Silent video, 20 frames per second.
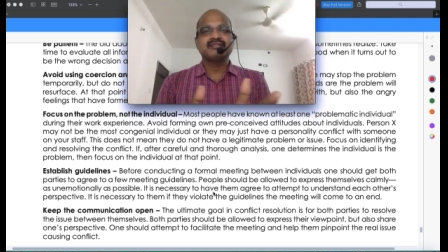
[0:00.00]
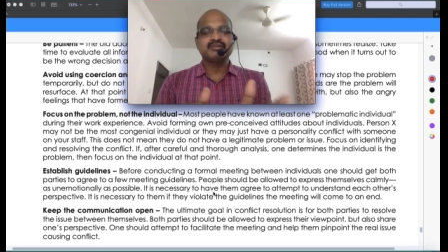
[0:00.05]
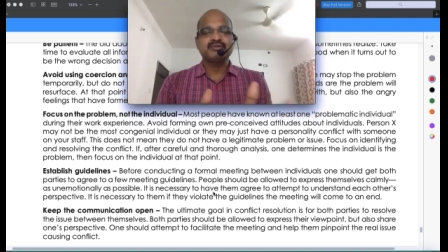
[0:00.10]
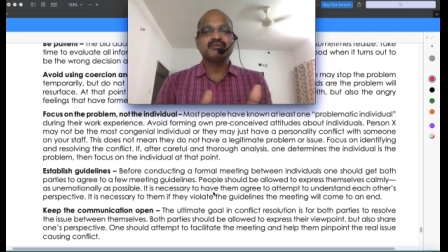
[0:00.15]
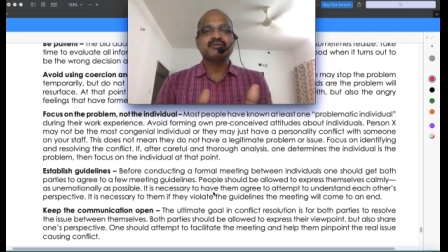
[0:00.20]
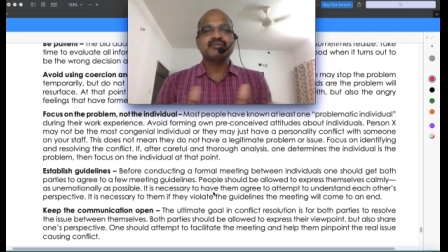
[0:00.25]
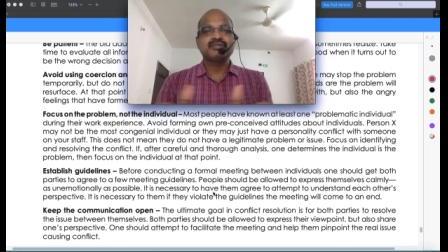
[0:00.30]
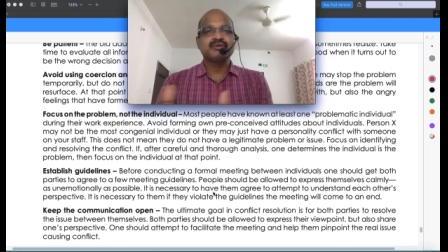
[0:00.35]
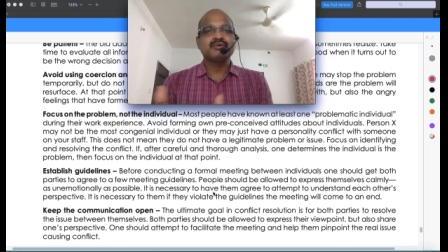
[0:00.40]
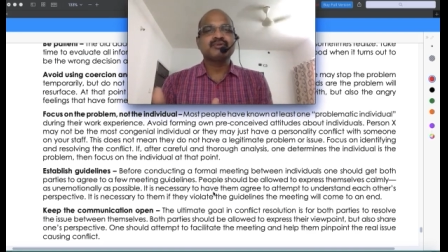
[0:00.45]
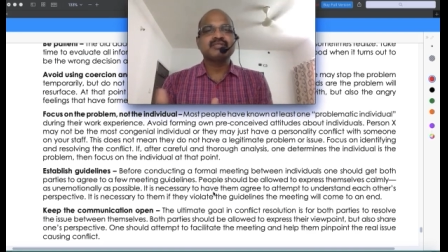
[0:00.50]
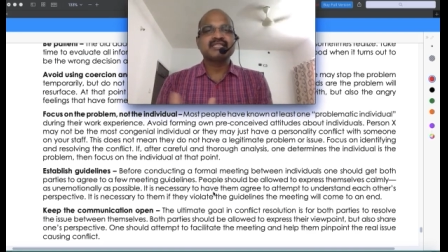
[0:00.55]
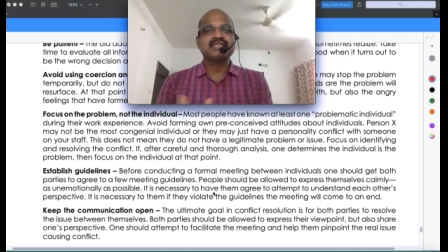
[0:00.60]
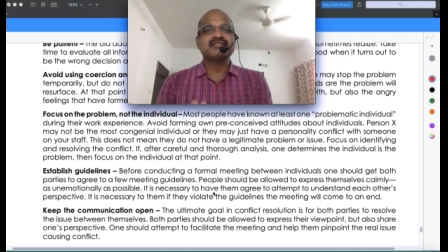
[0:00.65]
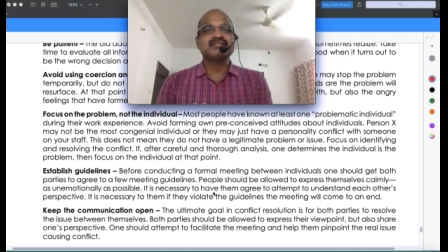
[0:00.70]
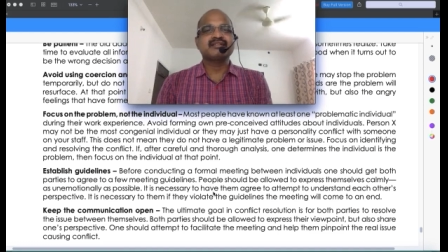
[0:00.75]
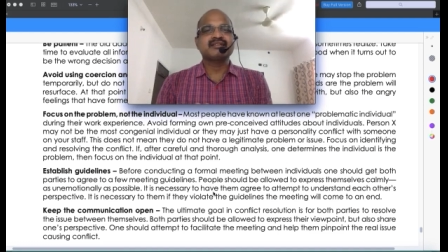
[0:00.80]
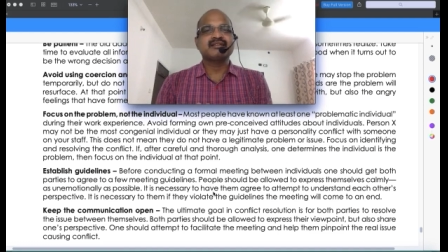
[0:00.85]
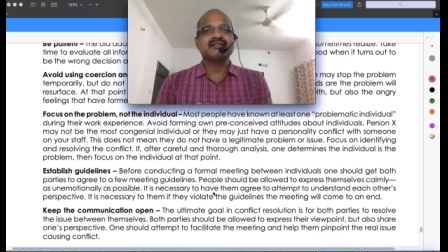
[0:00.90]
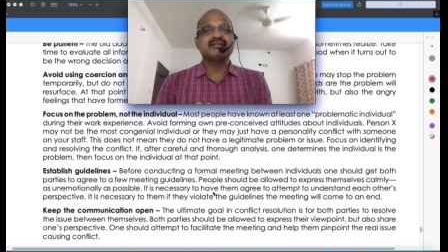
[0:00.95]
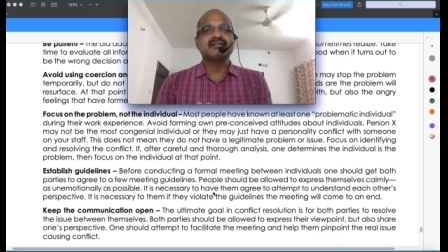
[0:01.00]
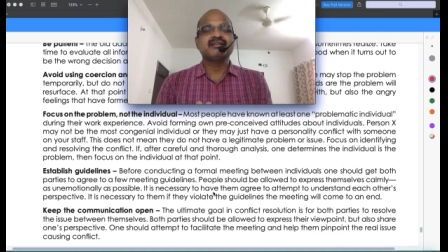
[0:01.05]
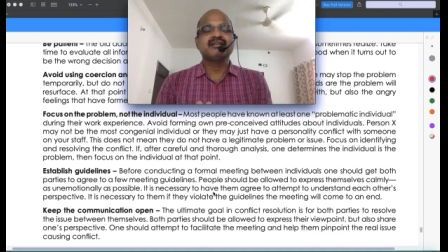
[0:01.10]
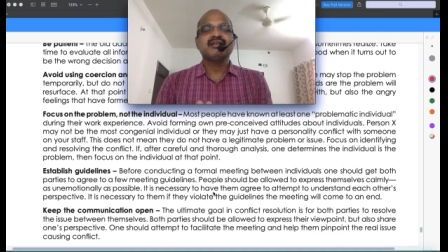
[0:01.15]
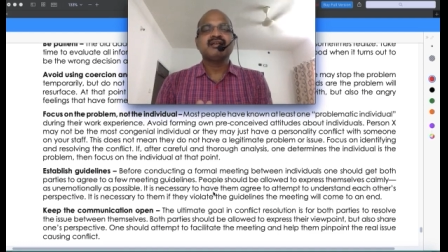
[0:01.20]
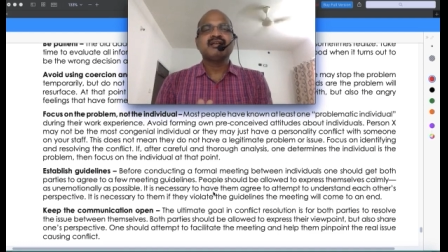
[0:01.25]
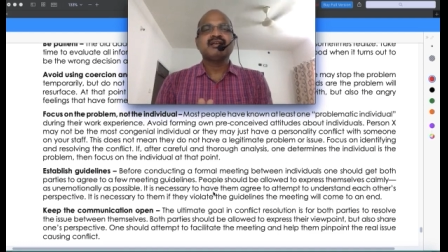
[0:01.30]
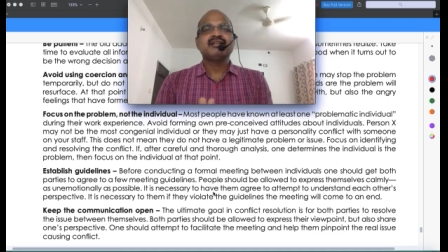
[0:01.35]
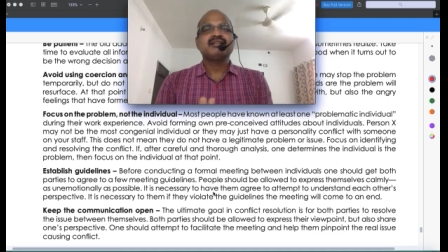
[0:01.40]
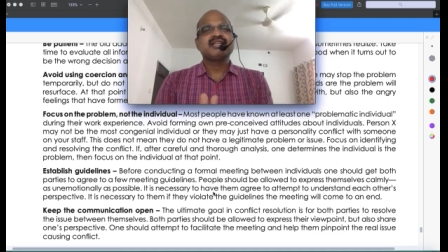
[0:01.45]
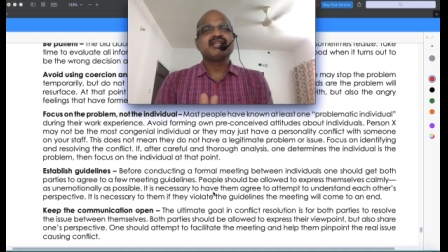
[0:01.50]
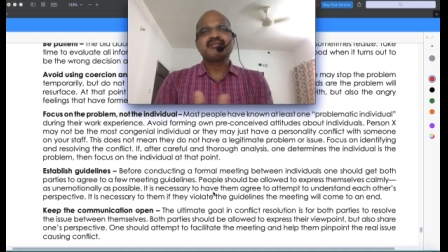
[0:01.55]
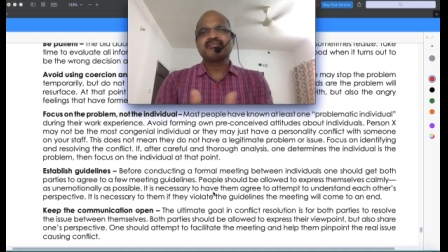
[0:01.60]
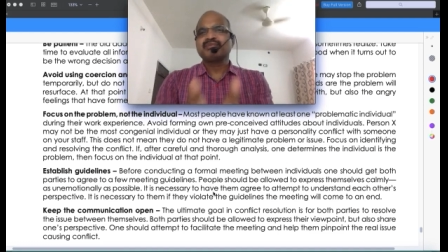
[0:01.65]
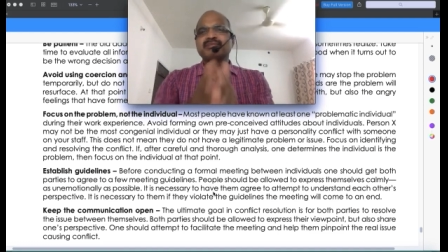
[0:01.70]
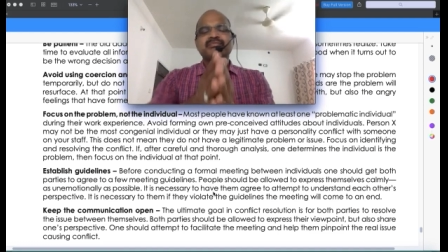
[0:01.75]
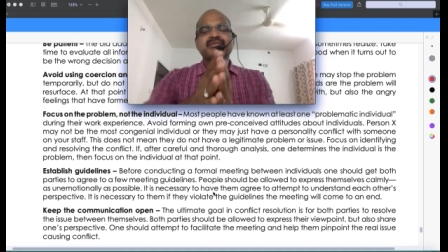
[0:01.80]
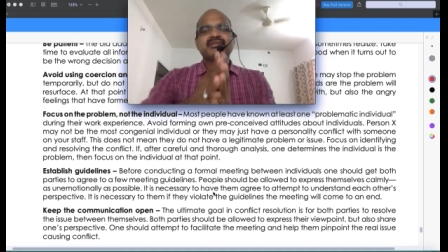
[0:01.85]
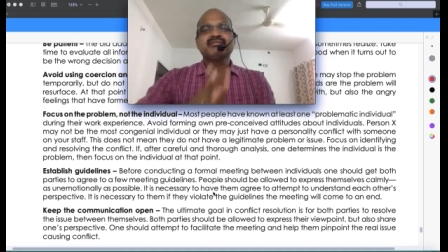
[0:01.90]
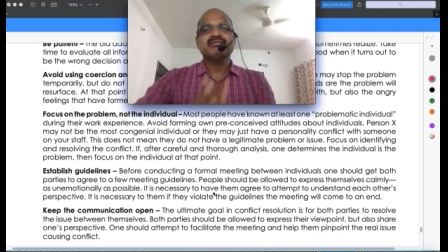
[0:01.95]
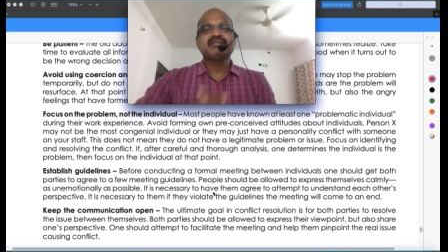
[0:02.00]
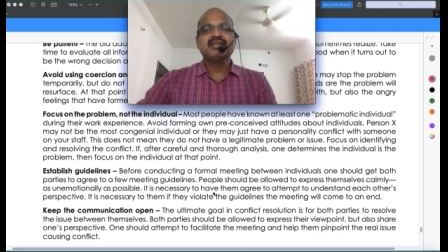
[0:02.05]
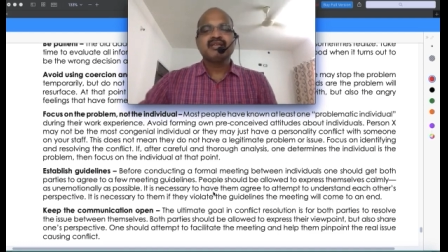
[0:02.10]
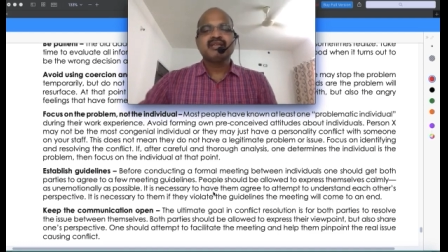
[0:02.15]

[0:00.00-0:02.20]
do's don'ts etc then people